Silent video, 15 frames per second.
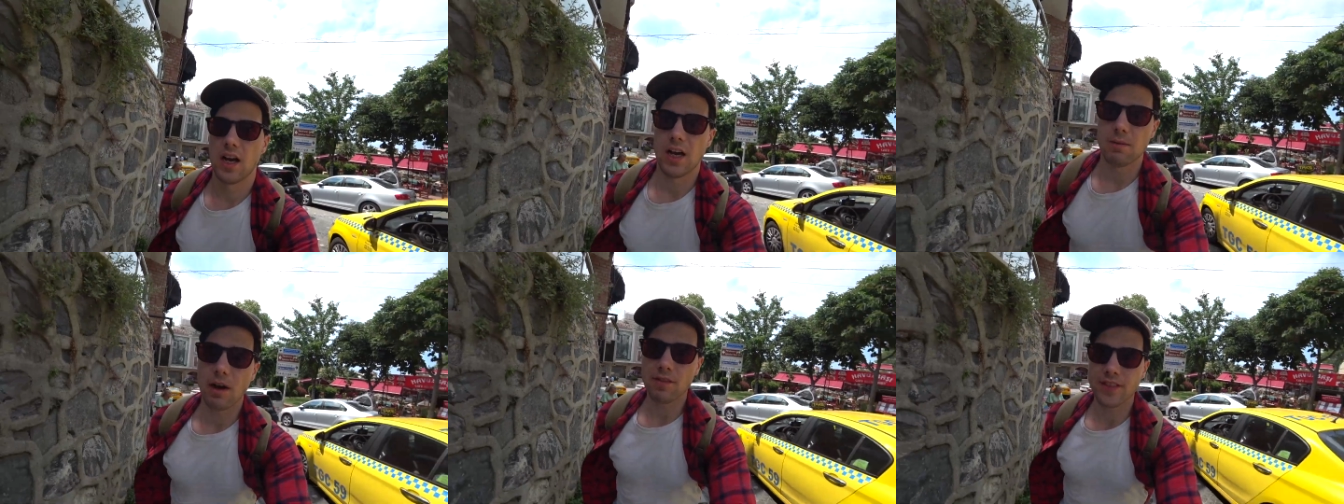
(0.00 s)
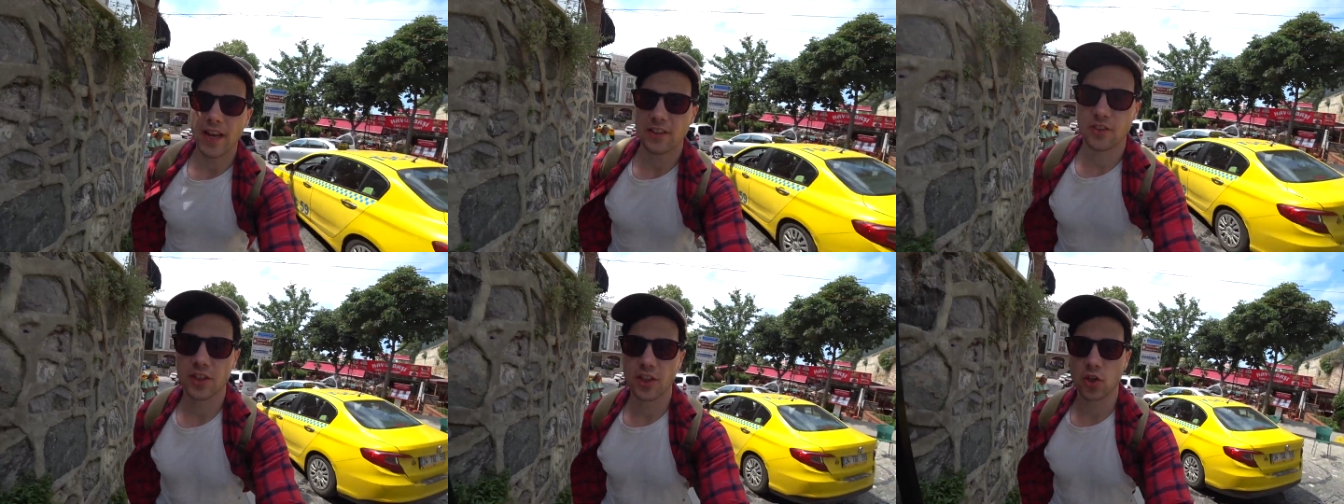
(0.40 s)
I'm off
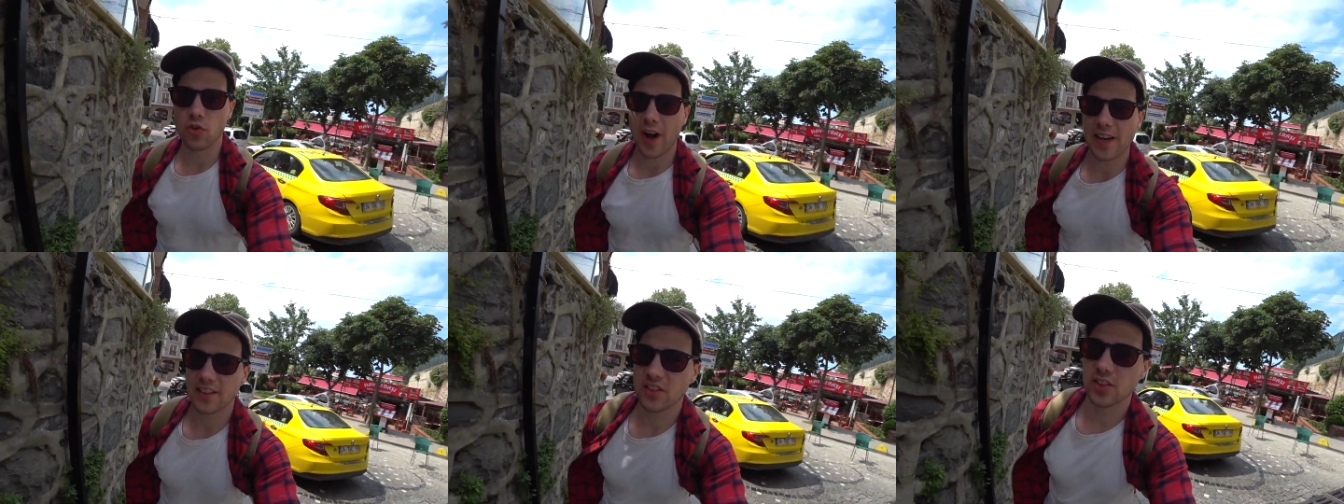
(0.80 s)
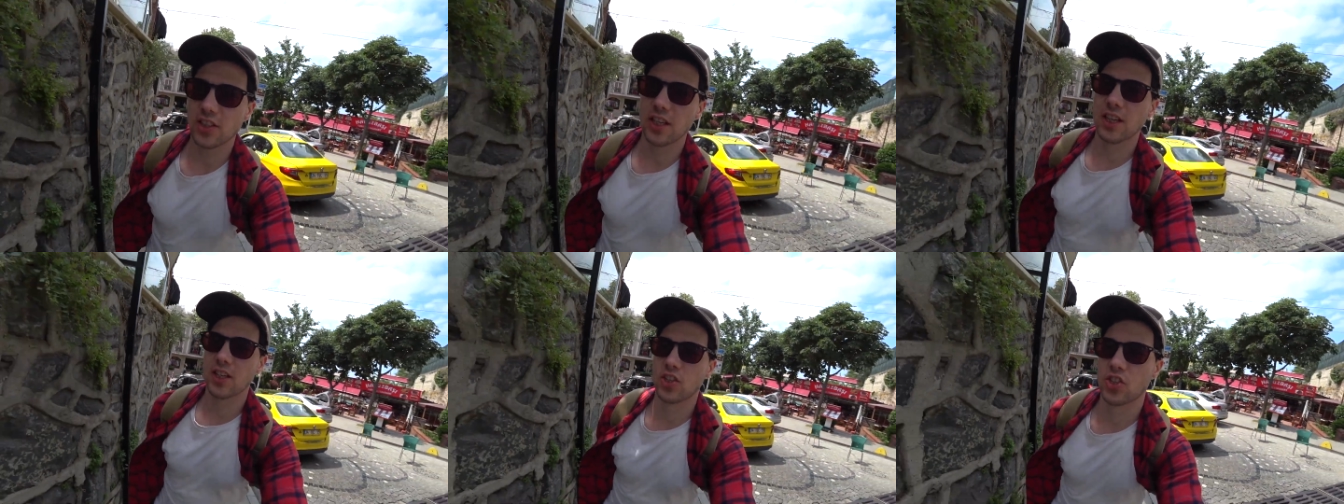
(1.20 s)
now to the Grand
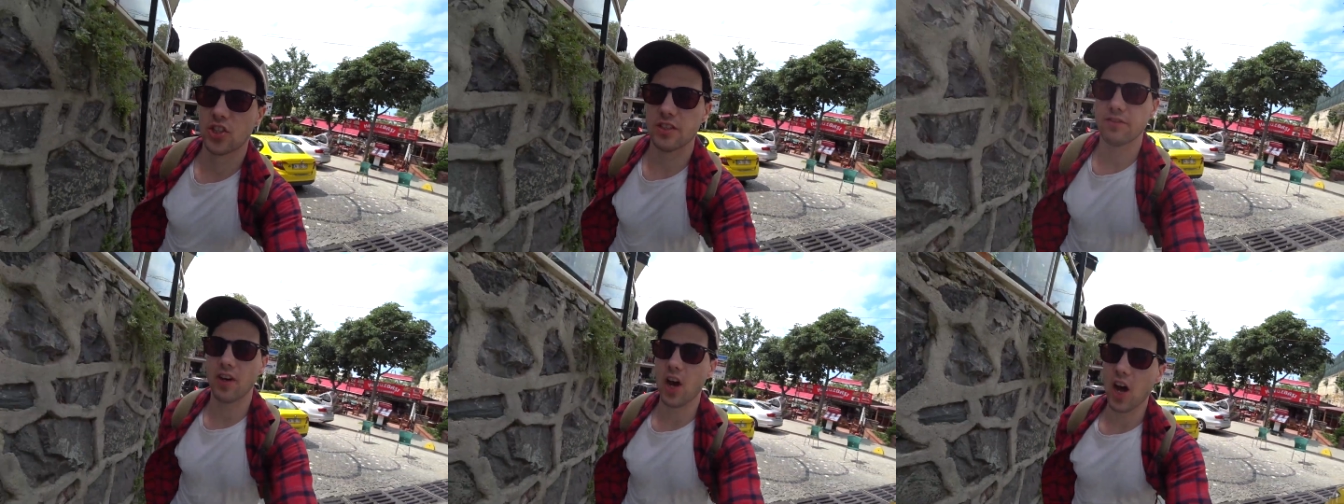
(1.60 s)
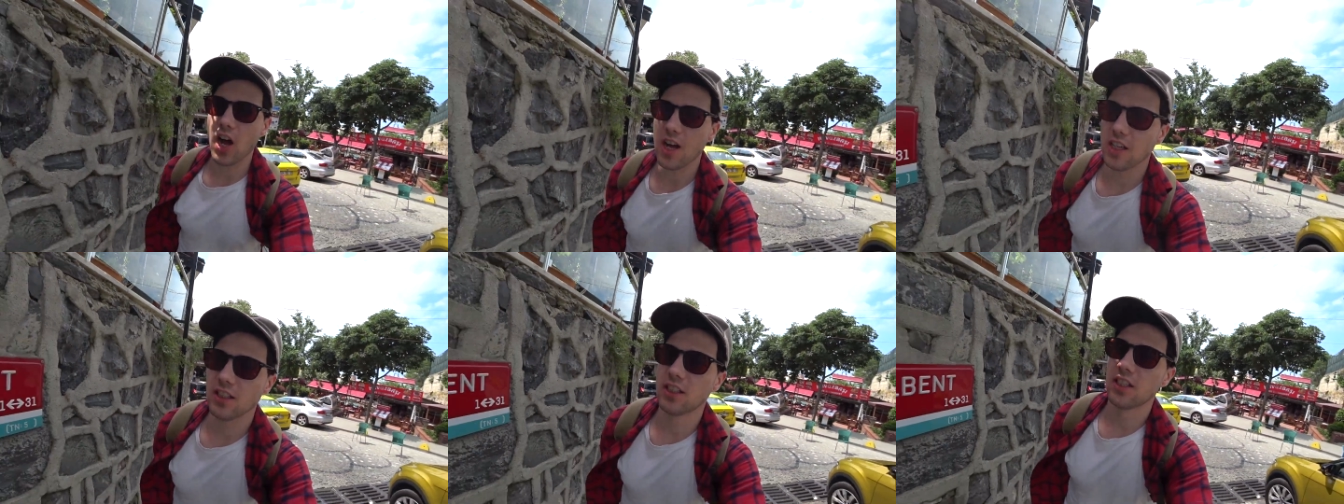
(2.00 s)
Chavar,